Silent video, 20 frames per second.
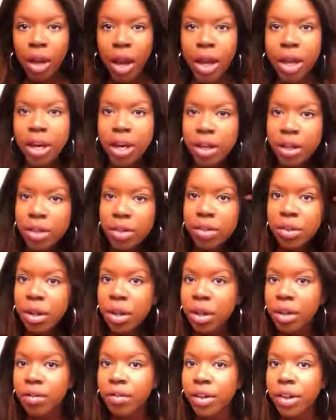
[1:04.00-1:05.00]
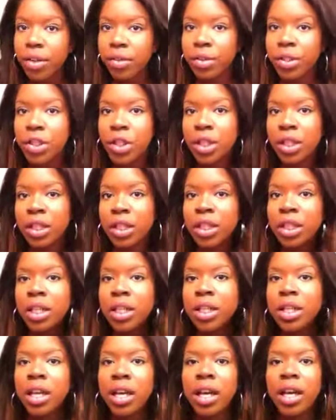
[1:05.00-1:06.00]
I didn't use all of it
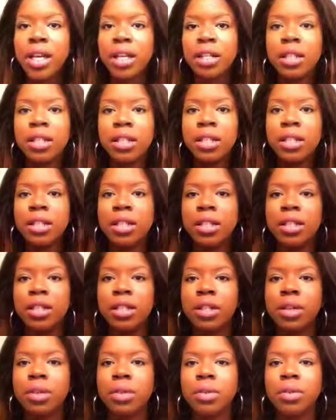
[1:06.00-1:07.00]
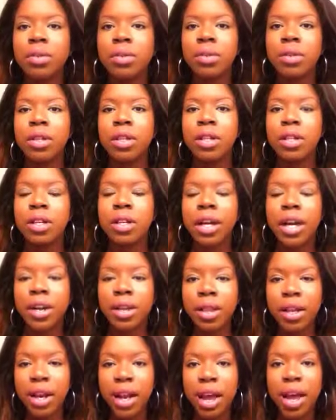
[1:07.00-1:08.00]
originally, and so the
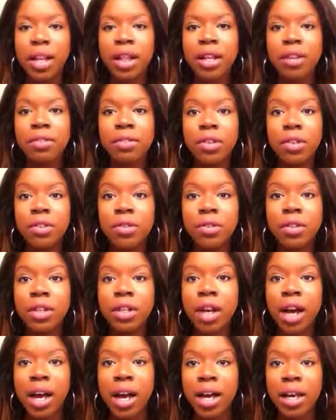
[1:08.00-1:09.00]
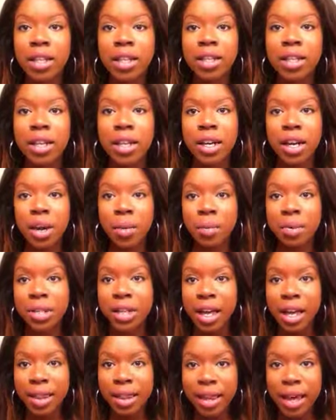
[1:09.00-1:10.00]
hair that I had left over, I decided I would
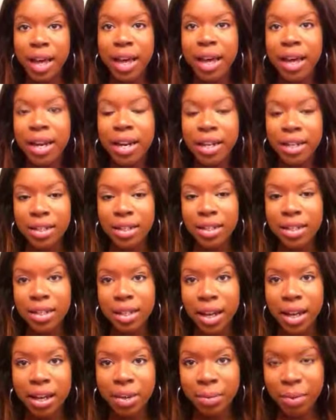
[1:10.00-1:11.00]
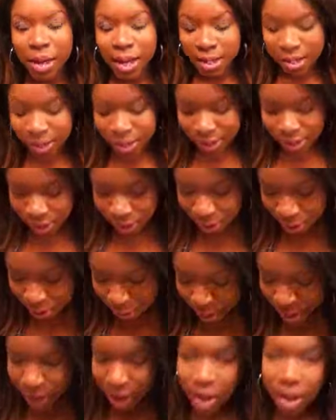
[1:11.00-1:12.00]
dye that and see how it went.
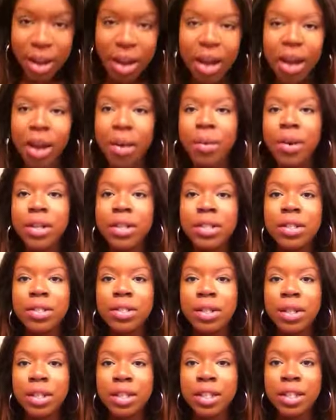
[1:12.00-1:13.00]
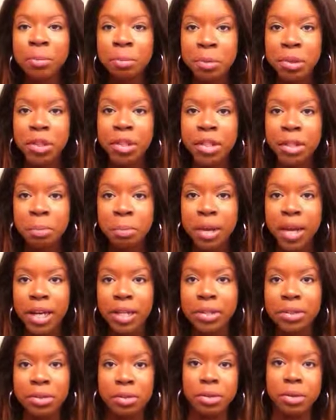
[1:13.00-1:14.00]
So I went to Sally's beauty
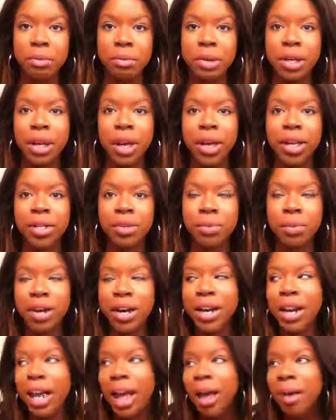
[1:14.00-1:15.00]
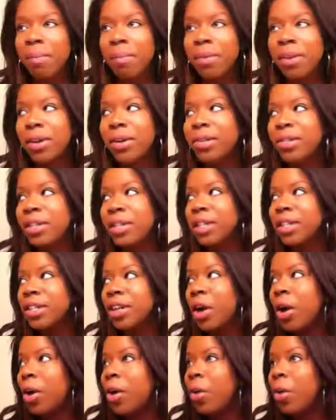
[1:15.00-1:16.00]
supply store because where I am, there's
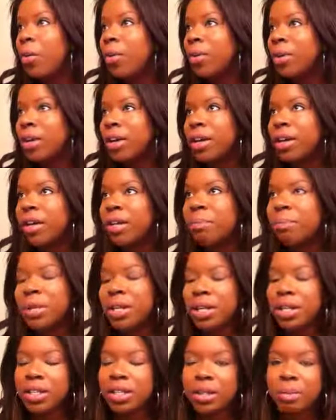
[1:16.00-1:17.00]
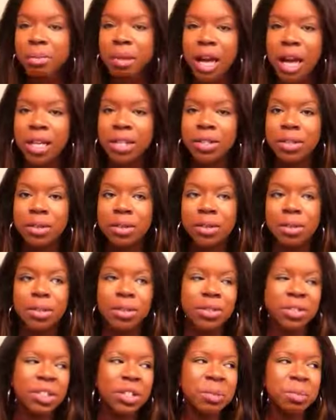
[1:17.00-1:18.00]
no good beauty supply store.
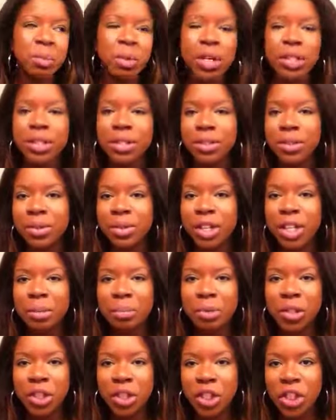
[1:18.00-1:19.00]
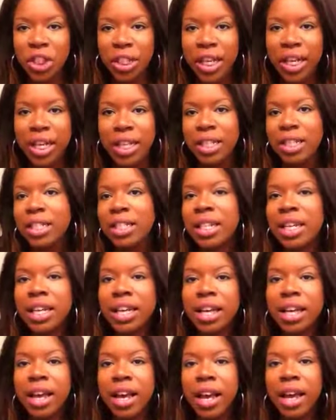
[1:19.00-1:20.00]
There's this one store, Image and Shades,
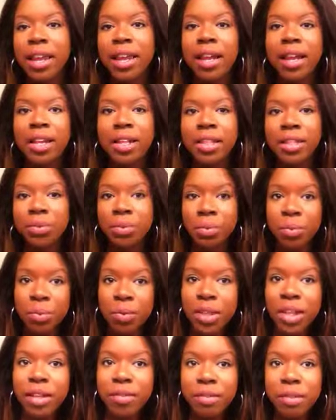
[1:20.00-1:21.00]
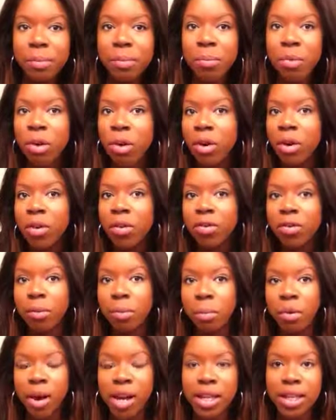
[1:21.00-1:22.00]
and that is even more
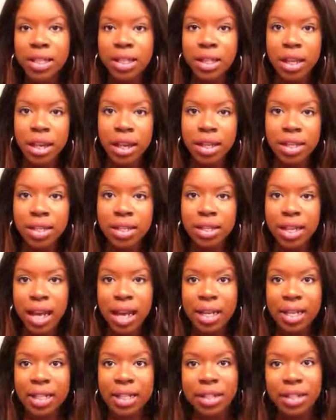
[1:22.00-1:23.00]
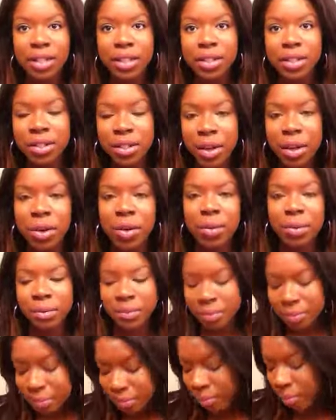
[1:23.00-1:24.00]
overpriced than Sally's.
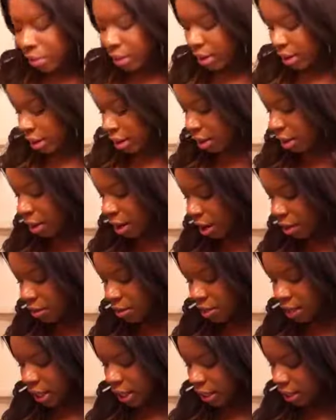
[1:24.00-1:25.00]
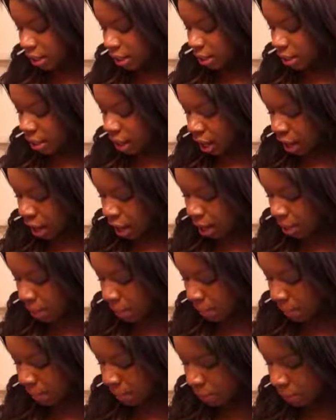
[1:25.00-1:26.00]
So enough said.
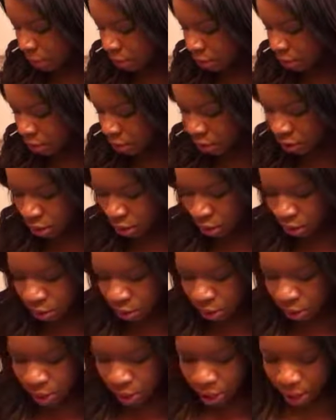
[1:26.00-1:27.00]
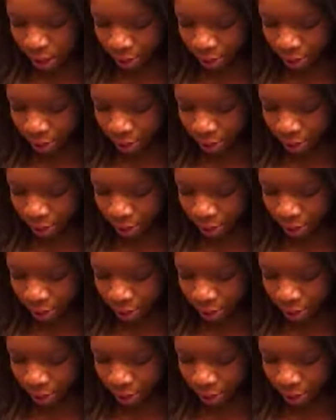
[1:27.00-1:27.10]
So